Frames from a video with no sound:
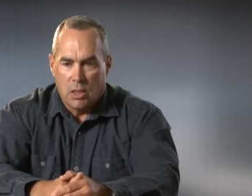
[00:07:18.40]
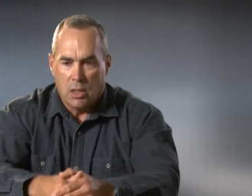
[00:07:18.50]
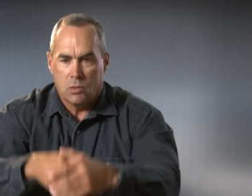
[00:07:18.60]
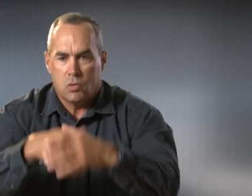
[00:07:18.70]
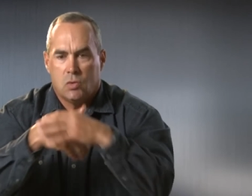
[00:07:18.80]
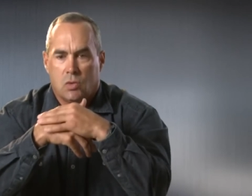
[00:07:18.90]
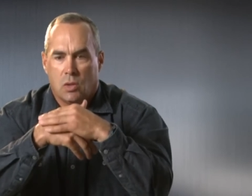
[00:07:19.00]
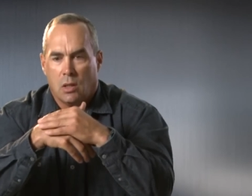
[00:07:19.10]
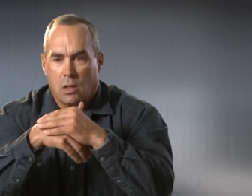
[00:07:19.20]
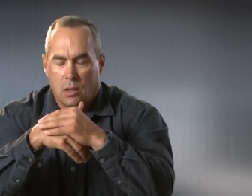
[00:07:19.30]
guns
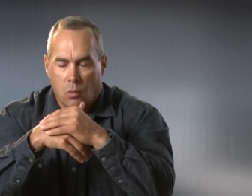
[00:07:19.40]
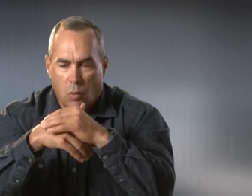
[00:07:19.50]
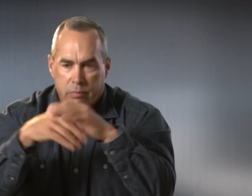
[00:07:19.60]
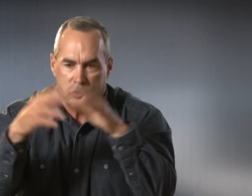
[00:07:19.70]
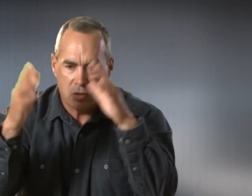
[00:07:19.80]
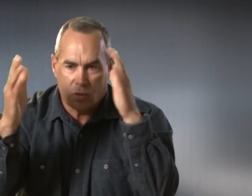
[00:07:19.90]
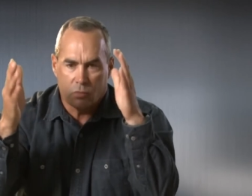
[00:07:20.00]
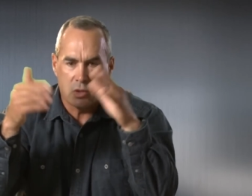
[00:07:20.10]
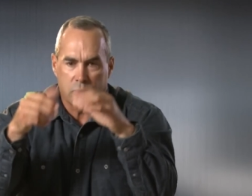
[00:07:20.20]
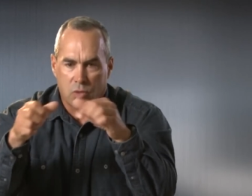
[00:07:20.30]
and the weapon
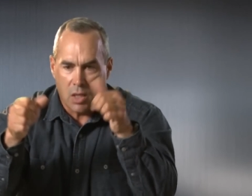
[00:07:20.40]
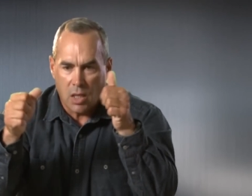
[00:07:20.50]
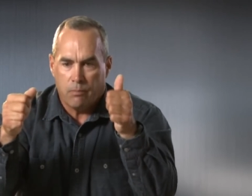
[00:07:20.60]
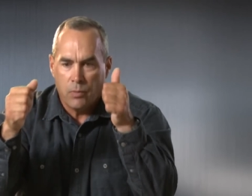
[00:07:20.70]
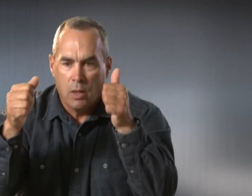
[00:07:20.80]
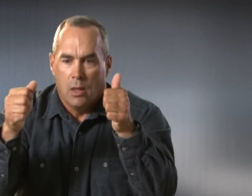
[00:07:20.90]
systems up top,